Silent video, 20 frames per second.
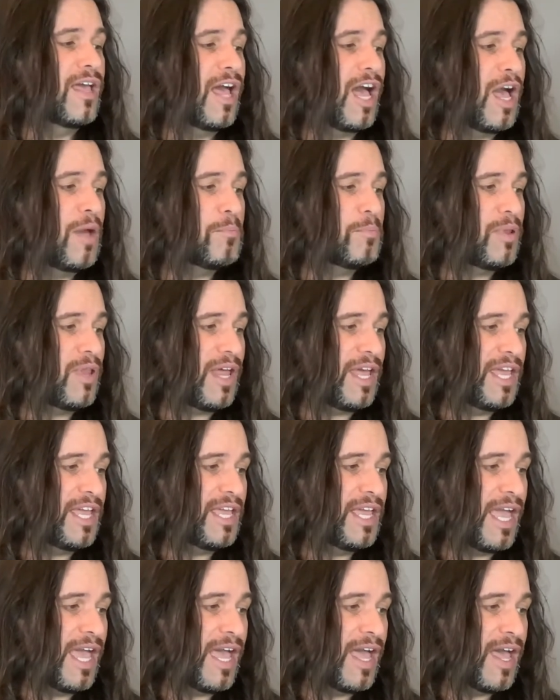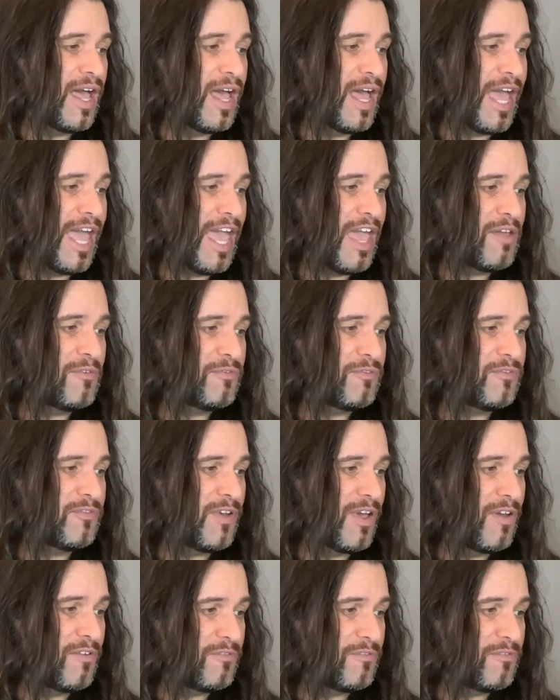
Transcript: I'm playing F